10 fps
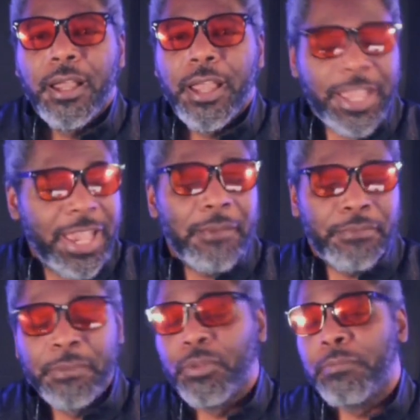And yeah,
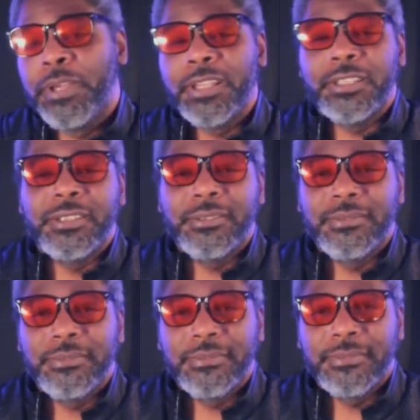people are pissed.
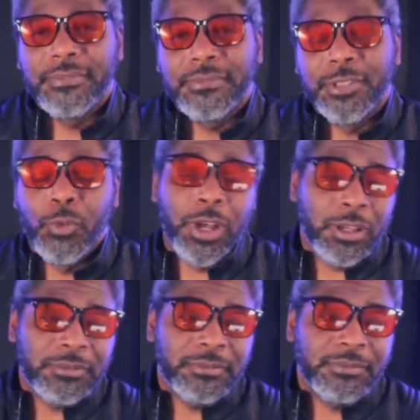
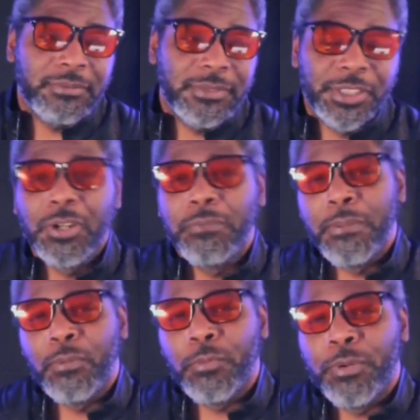Well, certain
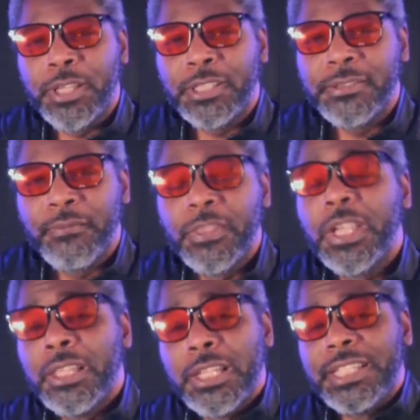people are pissed.
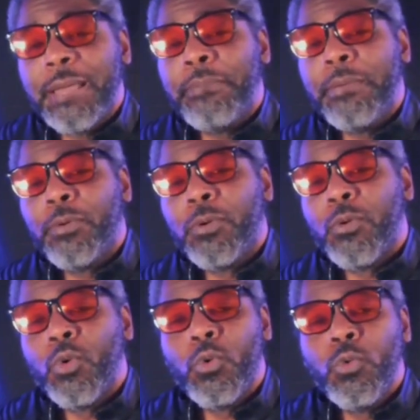The same people
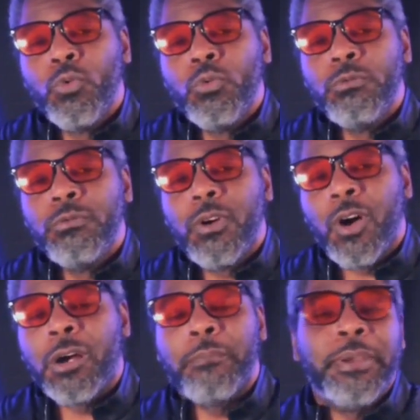who
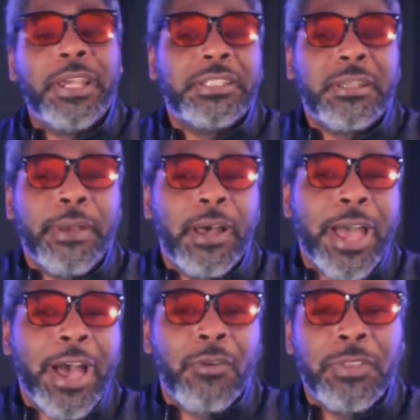are pissed about
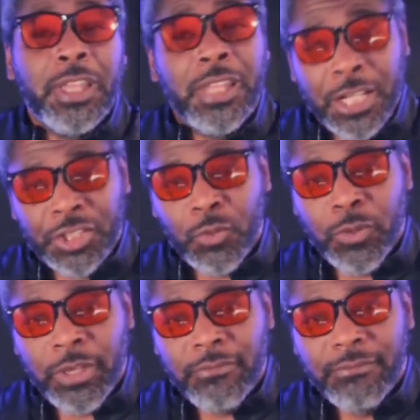how the election
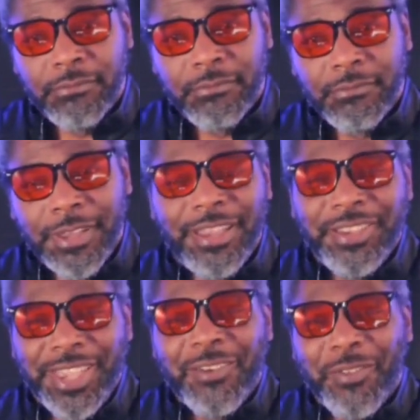went.
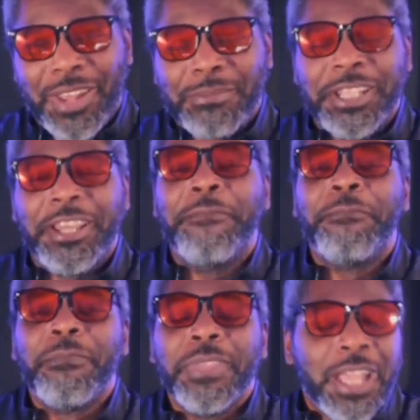You get what I'm saying?
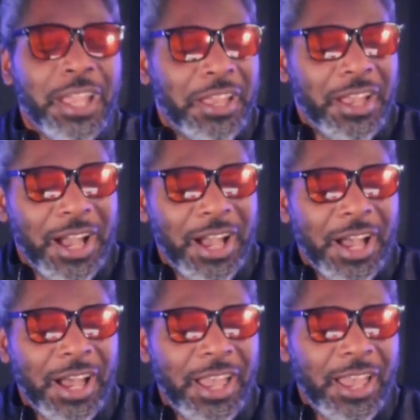
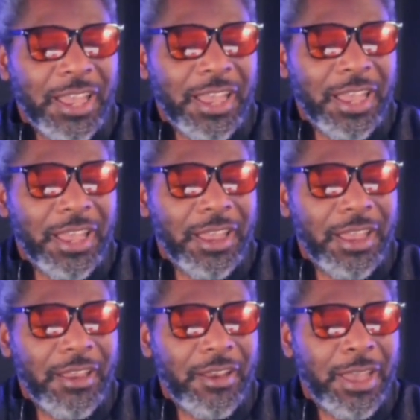Uh,
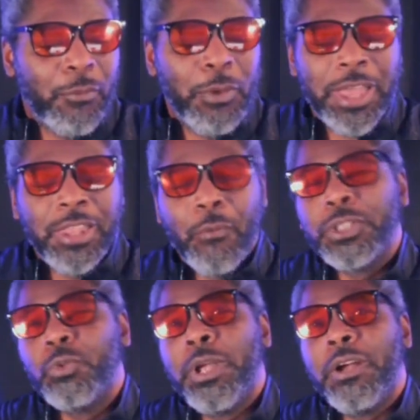and
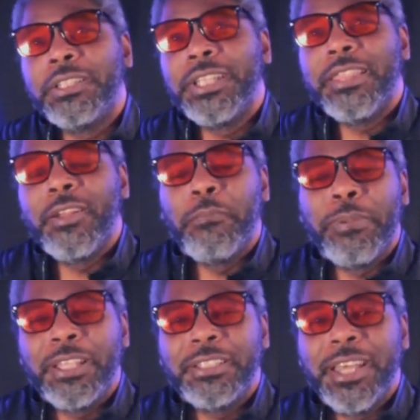what's weird is that they're
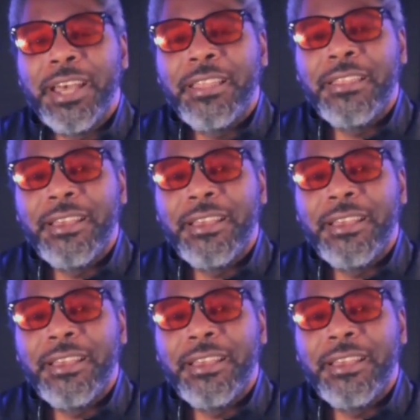pissed that